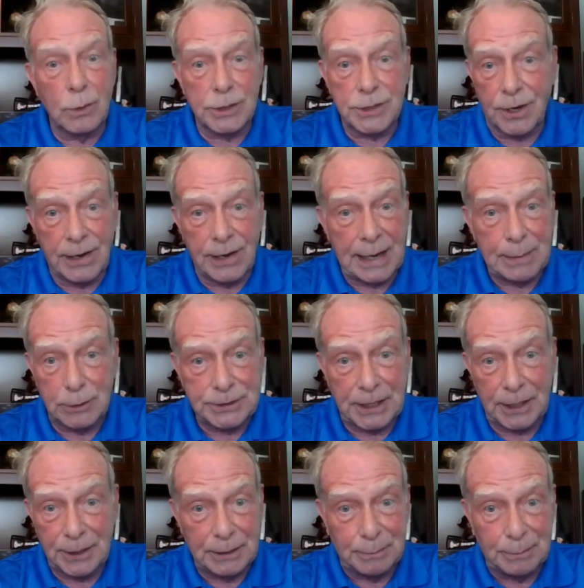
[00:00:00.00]
4-star admiral
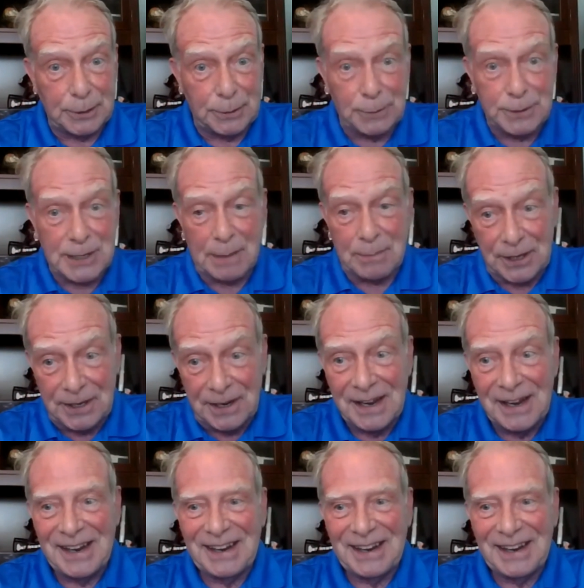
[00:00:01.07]
tell him to do something